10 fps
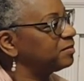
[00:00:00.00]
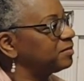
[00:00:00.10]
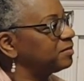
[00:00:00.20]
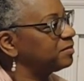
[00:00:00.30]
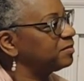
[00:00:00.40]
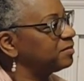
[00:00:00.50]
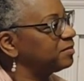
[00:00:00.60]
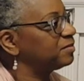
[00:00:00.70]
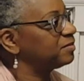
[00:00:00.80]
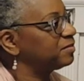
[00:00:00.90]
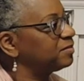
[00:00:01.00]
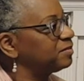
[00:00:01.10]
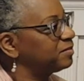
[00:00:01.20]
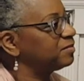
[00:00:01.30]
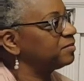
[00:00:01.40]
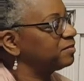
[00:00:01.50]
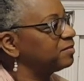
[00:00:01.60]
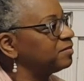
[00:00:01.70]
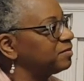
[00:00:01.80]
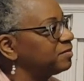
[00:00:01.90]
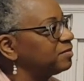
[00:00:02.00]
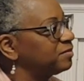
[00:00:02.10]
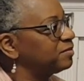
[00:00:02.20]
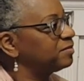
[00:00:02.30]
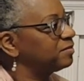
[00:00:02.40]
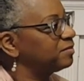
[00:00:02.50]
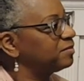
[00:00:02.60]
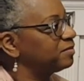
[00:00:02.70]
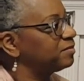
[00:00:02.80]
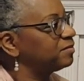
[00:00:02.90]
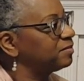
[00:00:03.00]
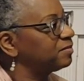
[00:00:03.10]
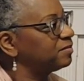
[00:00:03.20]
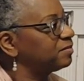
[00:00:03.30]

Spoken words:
No words are spoken by the person on screen.